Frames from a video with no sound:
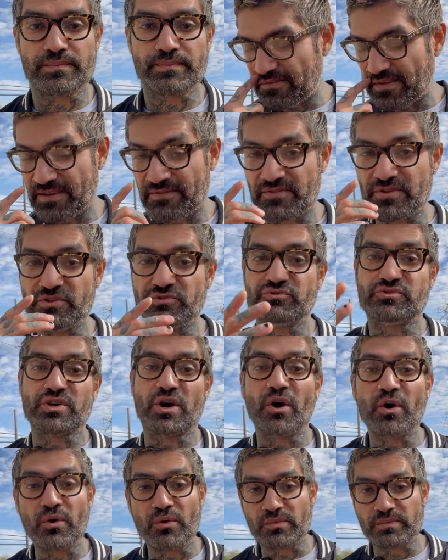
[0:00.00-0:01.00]
If you
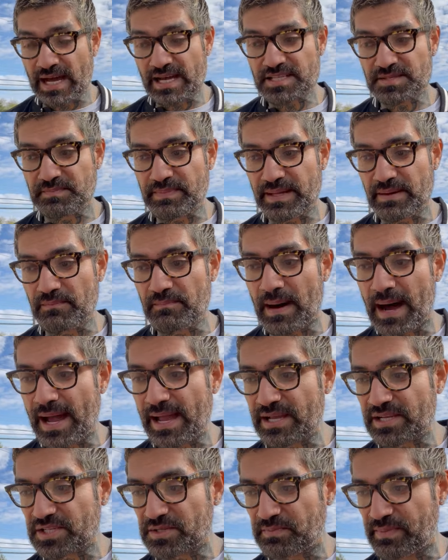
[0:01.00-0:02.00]
don't, as been my
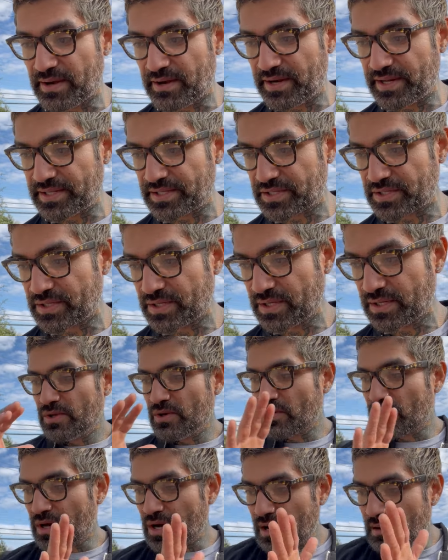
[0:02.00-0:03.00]
experience,
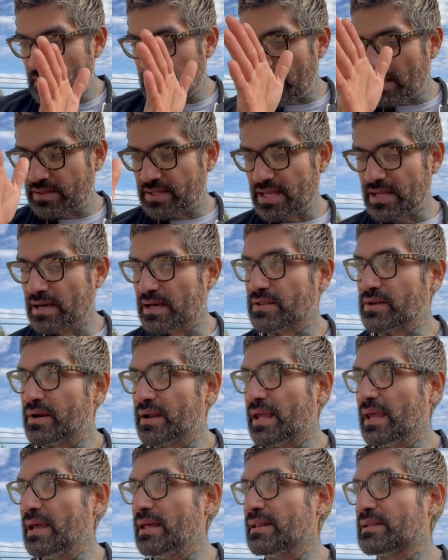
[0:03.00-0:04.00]
you'll come out the other
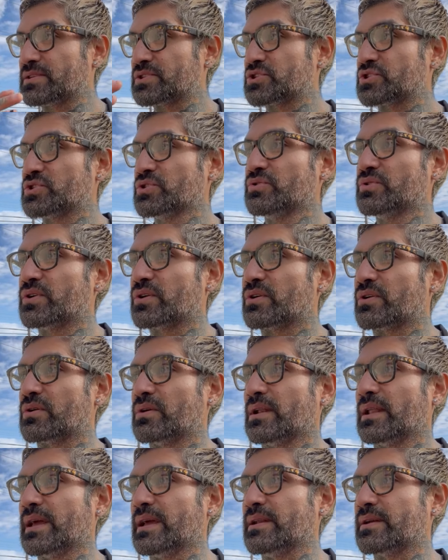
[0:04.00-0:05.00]
end sooner or
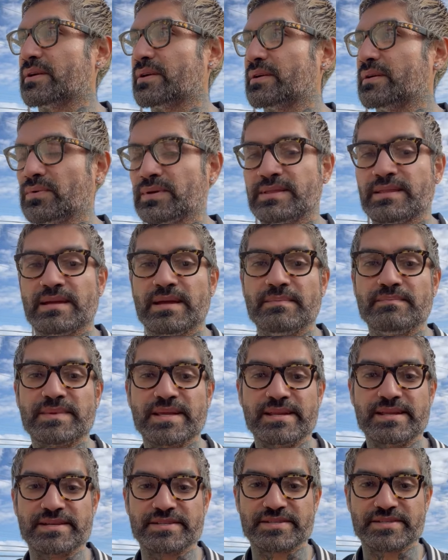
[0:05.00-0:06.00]
later with the
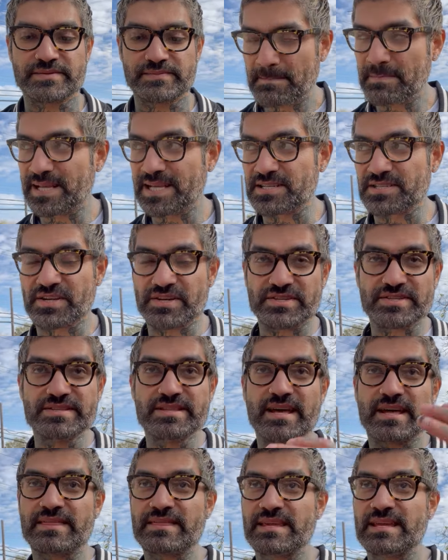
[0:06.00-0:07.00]
emptiness, because there's
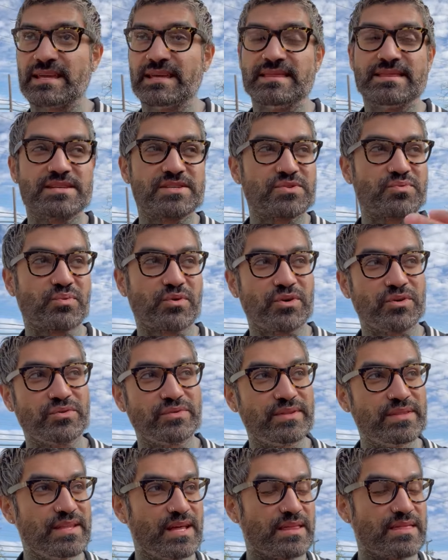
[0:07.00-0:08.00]
nothing in this
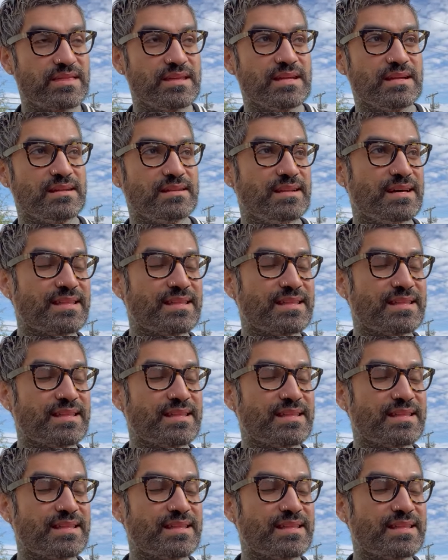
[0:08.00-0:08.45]
world, nothing